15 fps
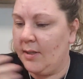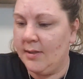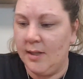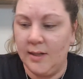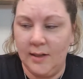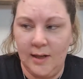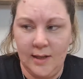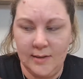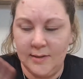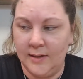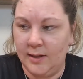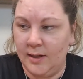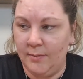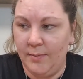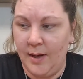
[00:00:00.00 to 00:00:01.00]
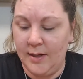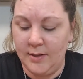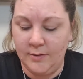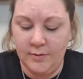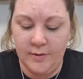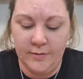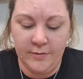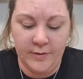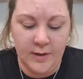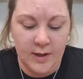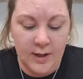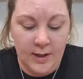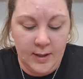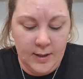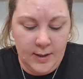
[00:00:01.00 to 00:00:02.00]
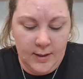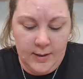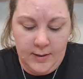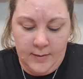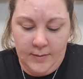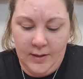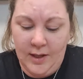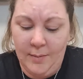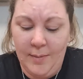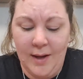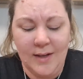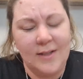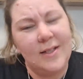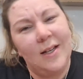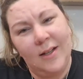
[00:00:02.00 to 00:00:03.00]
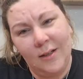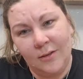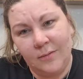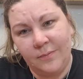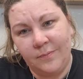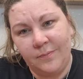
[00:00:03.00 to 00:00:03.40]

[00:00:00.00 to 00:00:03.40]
because it's the commander of the commander.